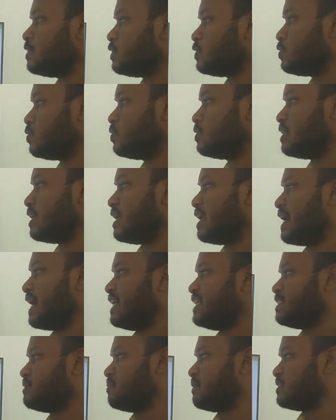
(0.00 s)
So the
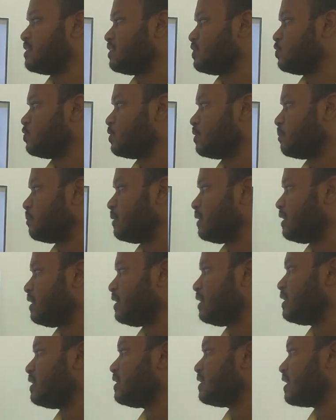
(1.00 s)
line spacing should
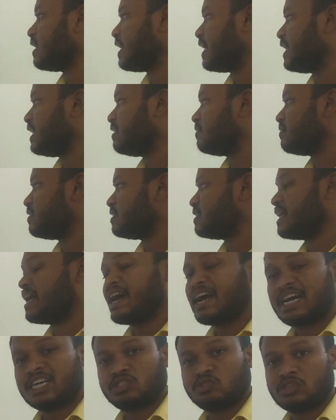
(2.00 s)
be in the line with the
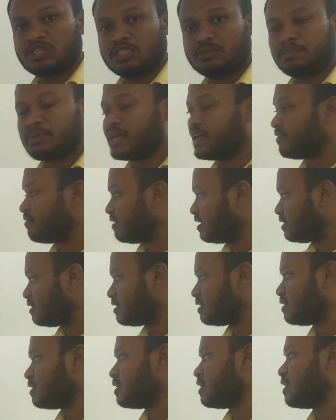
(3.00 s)
actual spray
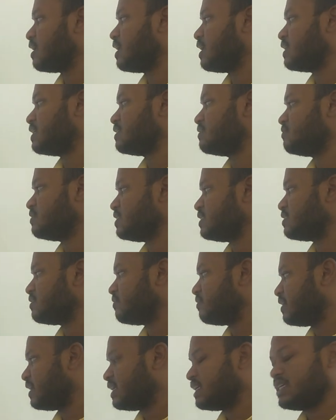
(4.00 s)
width and which
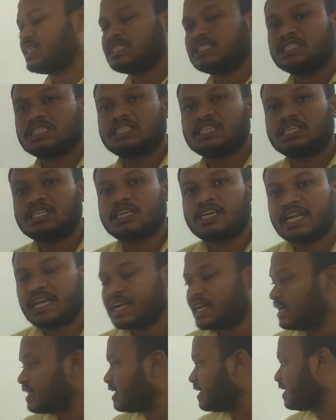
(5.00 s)
varies
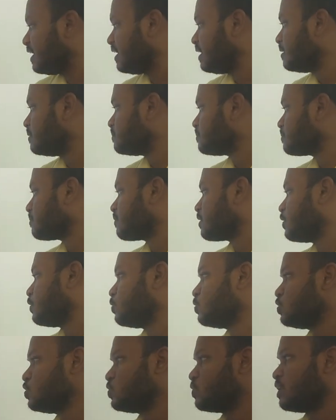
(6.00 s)
greatly,
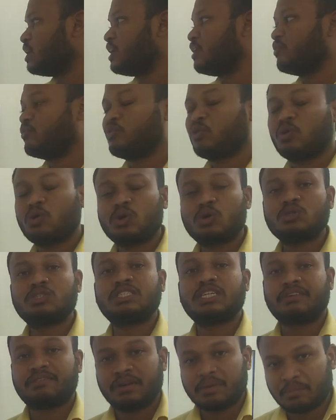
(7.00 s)
usually 4 to
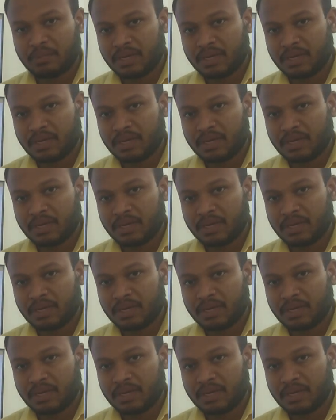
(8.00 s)
7